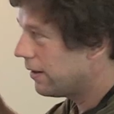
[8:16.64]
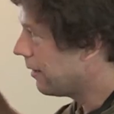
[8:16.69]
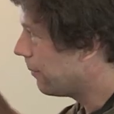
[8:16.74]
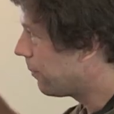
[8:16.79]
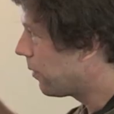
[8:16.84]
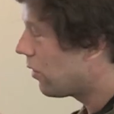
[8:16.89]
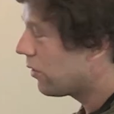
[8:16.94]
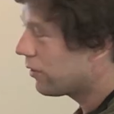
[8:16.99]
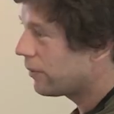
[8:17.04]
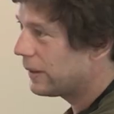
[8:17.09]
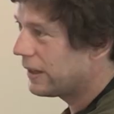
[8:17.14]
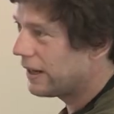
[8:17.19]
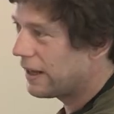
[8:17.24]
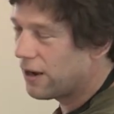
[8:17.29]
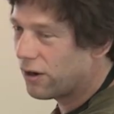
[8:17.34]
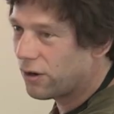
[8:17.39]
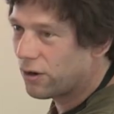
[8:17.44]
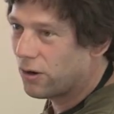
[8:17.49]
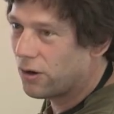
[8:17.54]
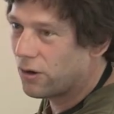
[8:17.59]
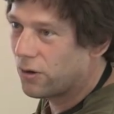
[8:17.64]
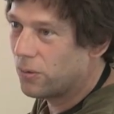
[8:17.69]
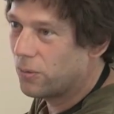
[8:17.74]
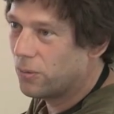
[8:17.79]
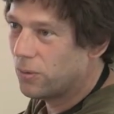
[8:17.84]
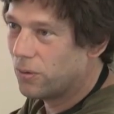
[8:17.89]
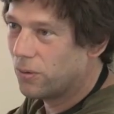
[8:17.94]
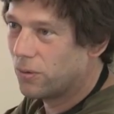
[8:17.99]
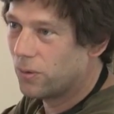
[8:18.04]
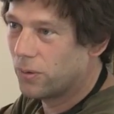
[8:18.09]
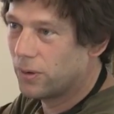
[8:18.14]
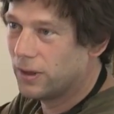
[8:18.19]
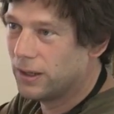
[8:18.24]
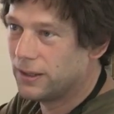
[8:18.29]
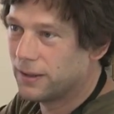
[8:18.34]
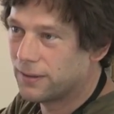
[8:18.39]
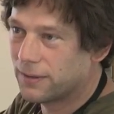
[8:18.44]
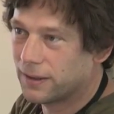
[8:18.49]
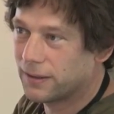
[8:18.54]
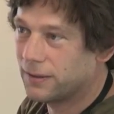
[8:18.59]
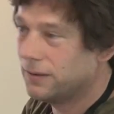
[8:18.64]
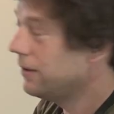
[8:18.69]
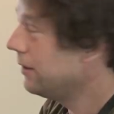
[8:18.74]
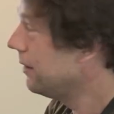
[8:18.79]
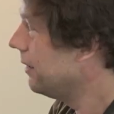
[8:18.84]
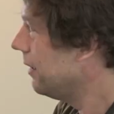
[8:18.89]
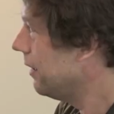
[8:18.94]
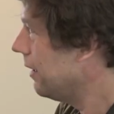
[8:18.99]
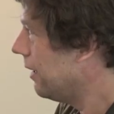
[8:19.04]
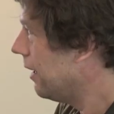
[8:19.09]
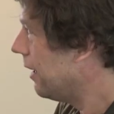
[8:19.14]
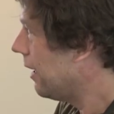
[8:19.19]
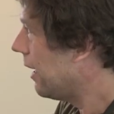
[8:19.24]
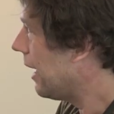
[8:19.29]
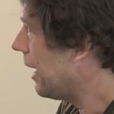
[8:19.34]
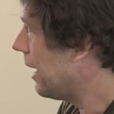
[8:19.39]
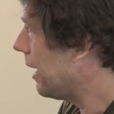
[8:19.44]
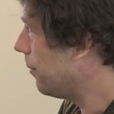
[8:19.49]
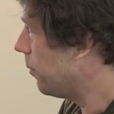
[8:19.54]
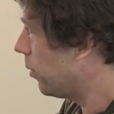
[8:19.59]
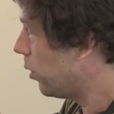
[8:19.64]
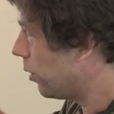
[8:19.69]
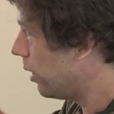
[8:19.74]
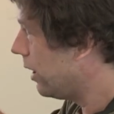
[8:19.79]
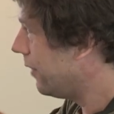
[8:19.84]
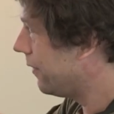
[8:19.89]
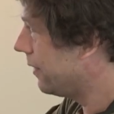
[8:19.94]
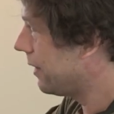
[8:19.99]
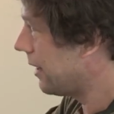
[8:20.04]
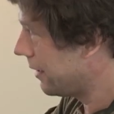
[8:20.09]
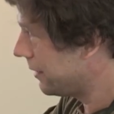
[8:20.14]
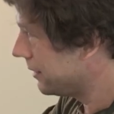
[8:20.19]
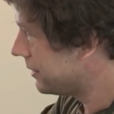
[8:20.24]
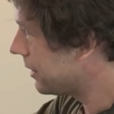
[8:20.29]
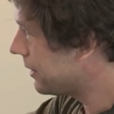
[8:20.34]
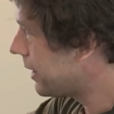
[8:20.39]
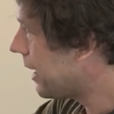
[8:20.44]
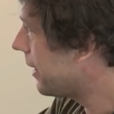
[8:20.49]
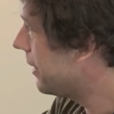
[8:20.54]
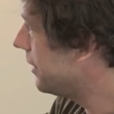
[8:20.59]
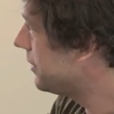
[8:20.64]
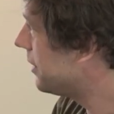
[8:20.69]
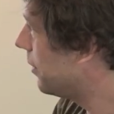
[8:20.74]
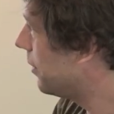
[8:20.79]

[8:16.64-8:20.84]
a blog about alcohol or anything, um, or even that it's attacking